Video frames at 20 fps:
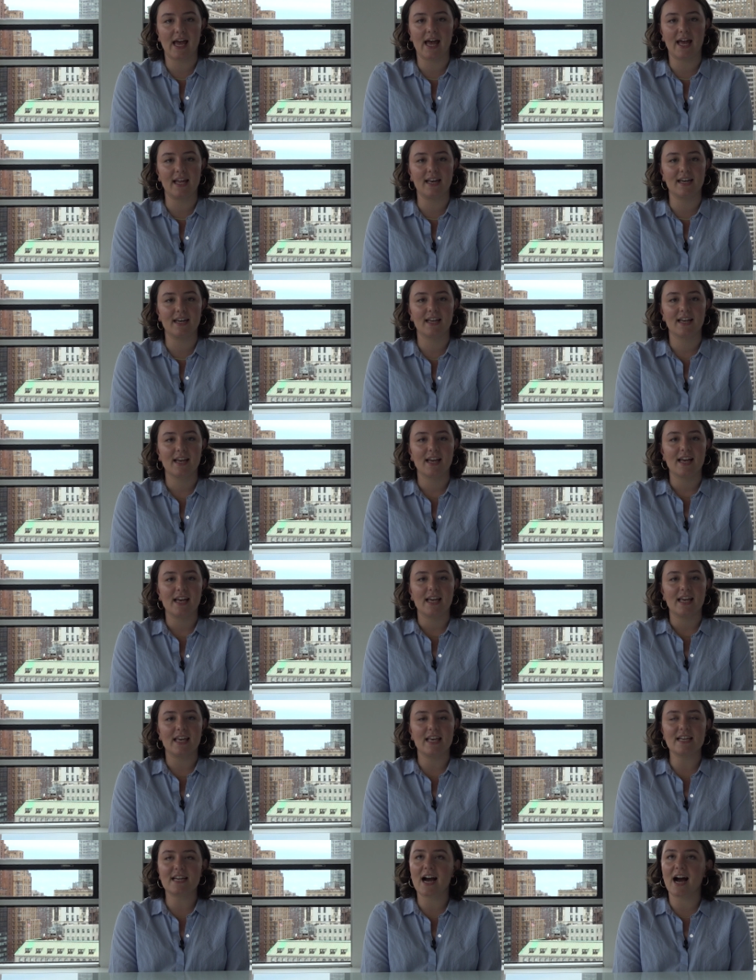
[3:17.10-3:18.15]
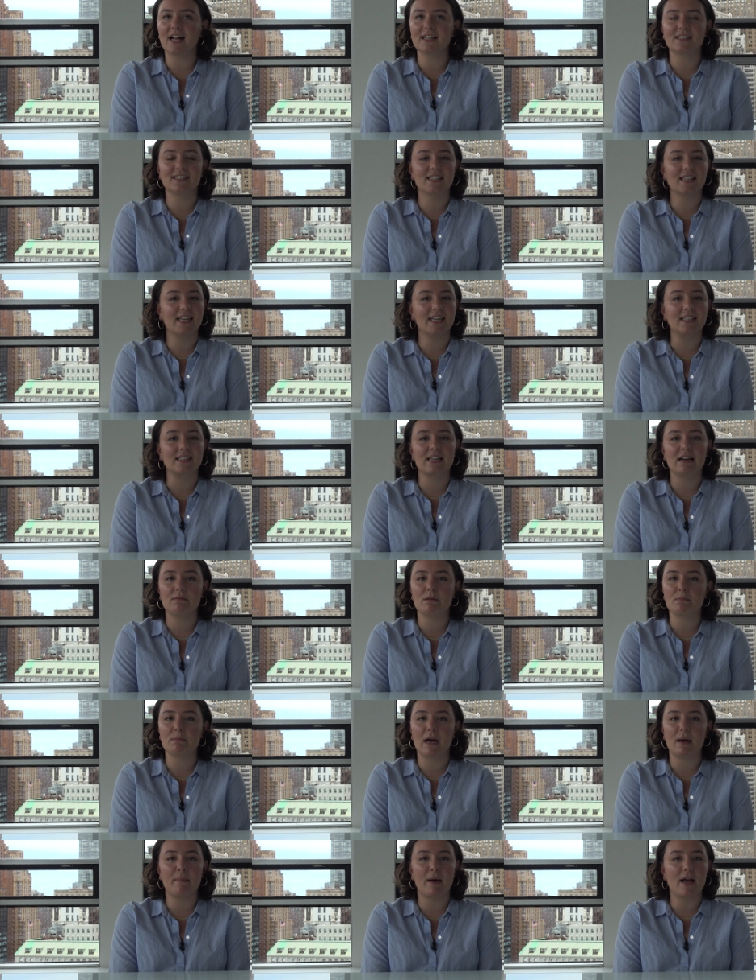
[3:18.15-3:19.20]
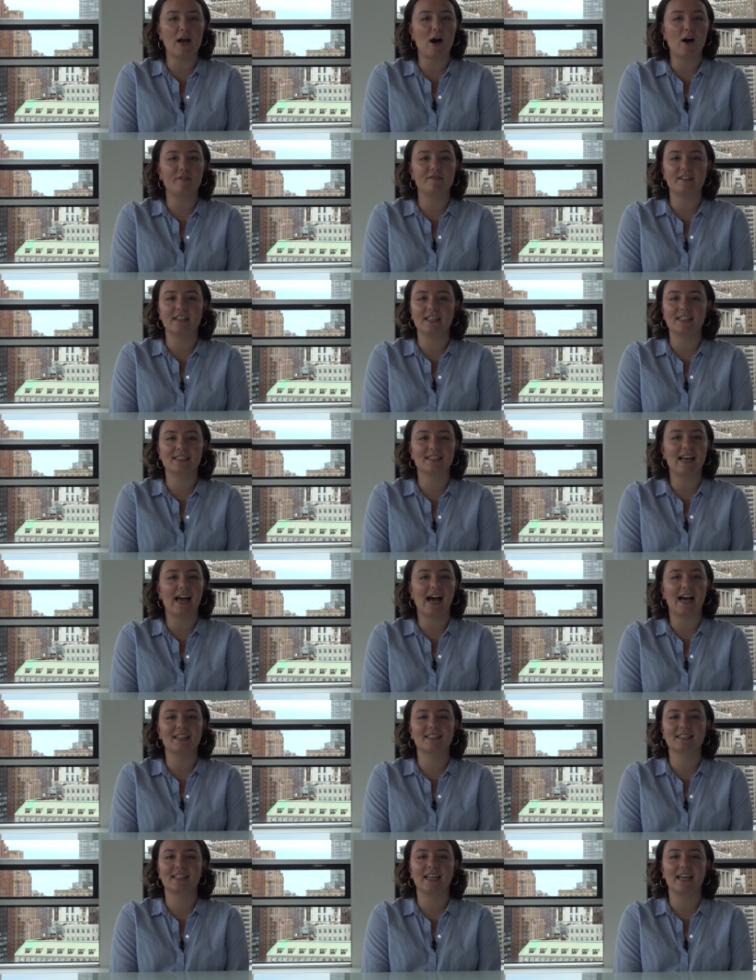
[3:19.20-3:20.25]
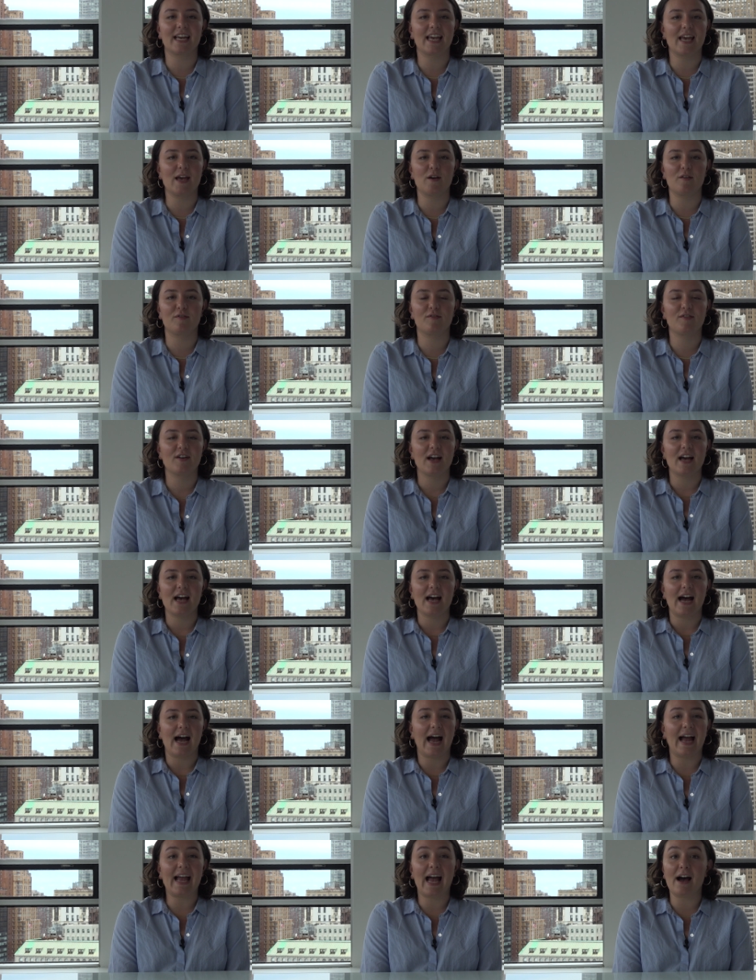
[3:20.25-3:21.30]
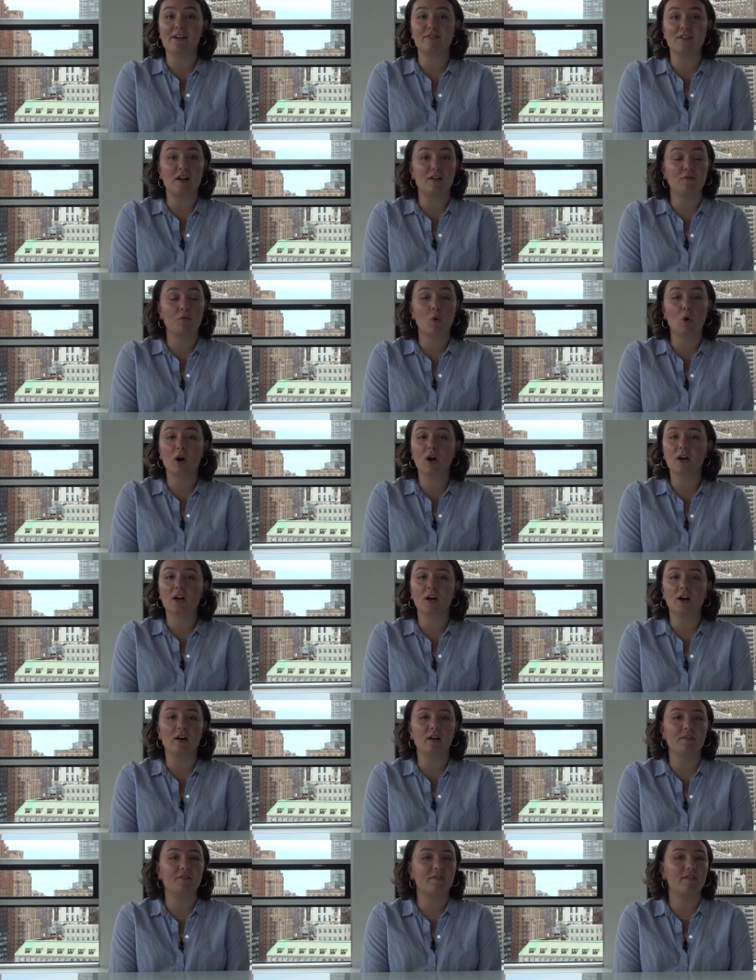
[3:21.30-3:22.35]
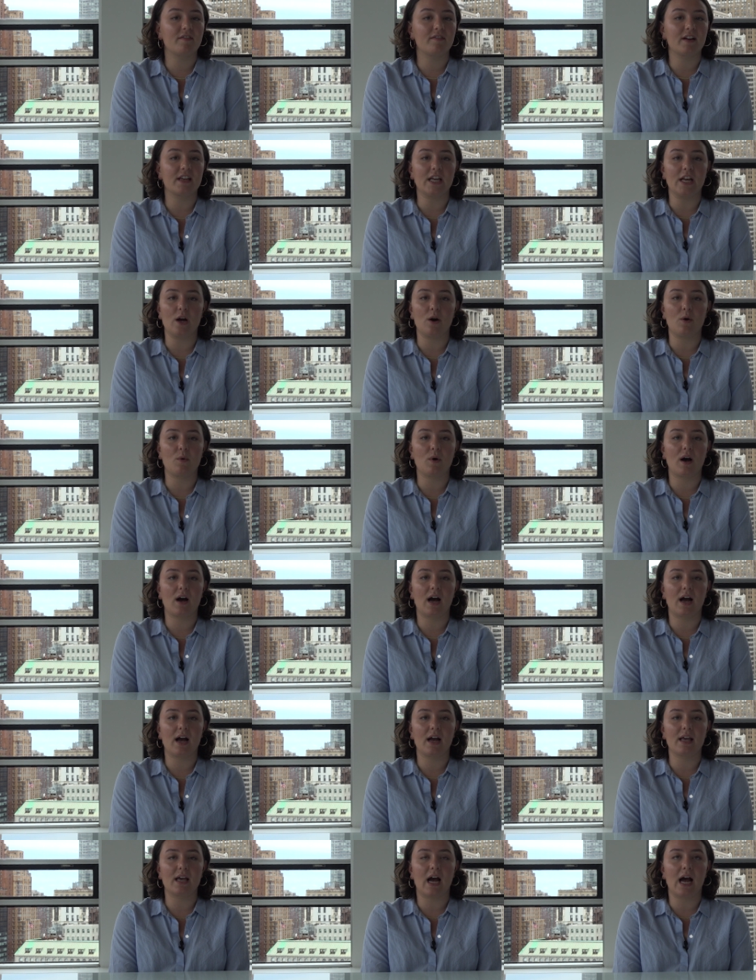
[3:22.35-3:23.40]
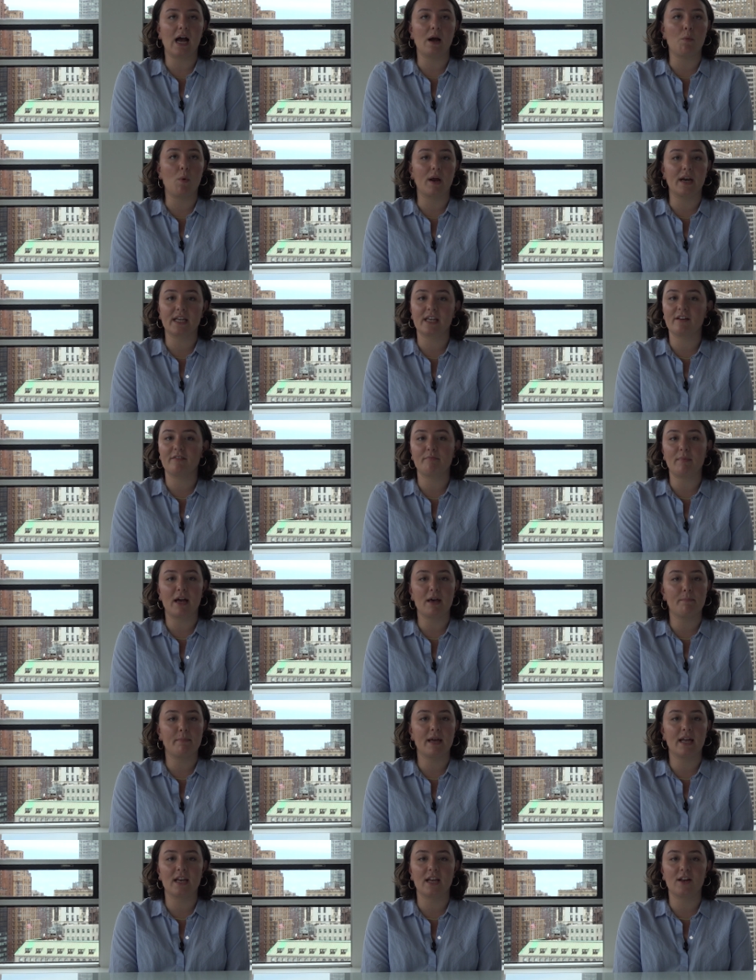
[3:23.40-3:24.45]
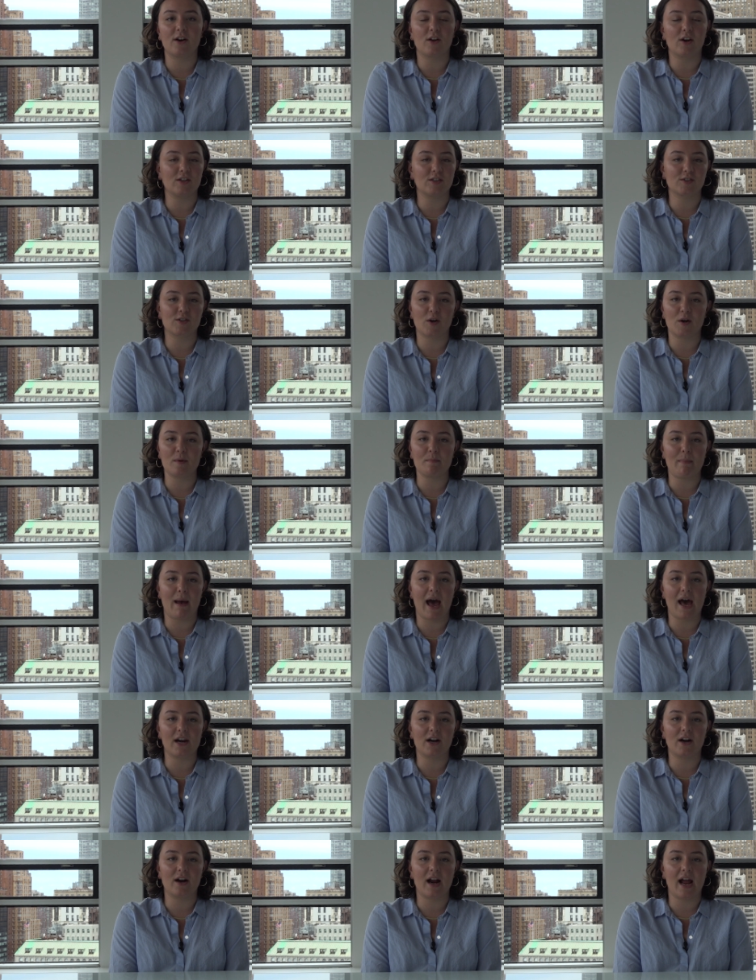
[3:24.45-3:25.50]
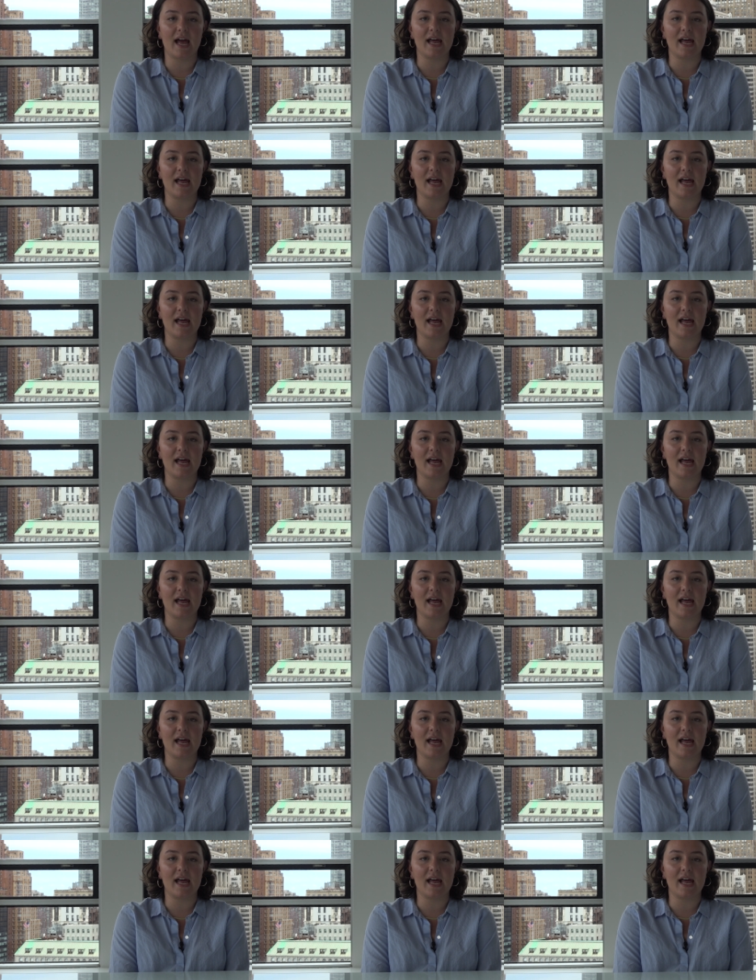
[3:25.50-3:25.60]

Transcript: And he constantly is coming by my office asking if I have enough work or if, you know, I want to give my opinion on a certain matter.